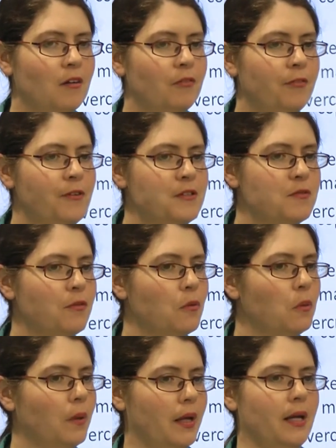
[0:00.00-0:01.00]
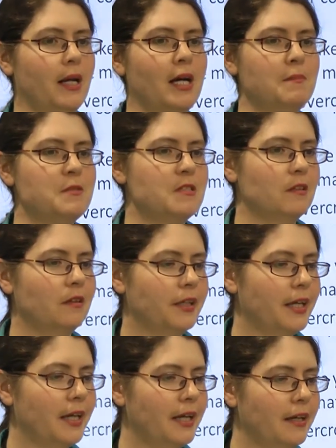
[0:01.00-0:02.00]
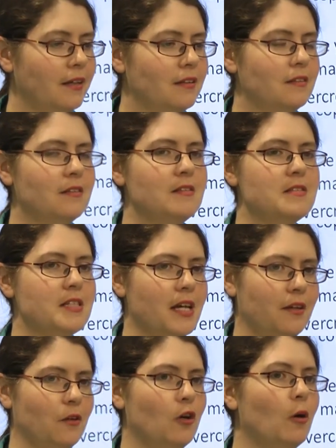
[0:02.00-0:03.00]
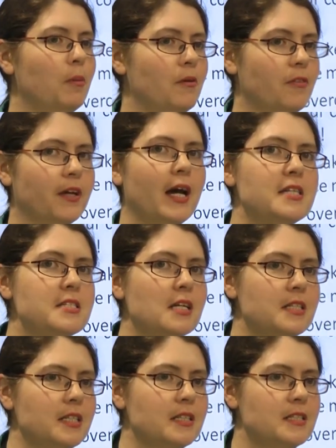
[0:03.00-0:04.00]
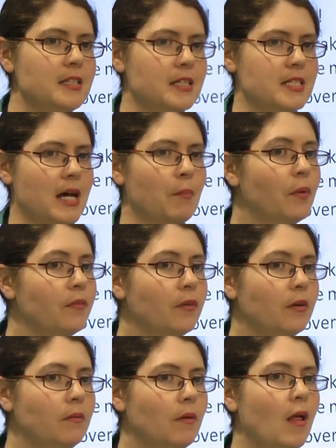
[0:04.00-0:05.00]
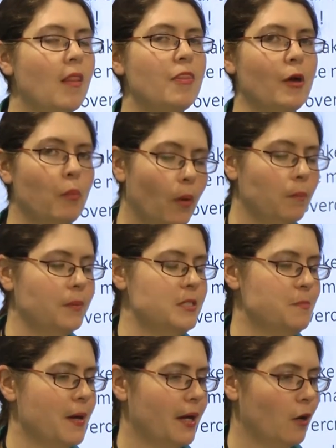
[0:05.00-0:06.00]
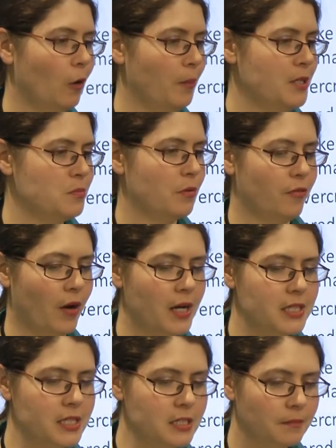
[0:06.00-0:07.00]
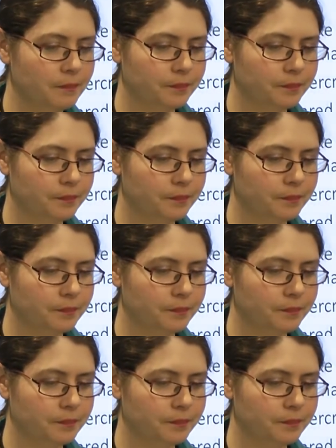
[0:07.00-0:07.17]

First of all, and absolutely key, take your copy of the case study into the exam with you. There won't be spare copies provided.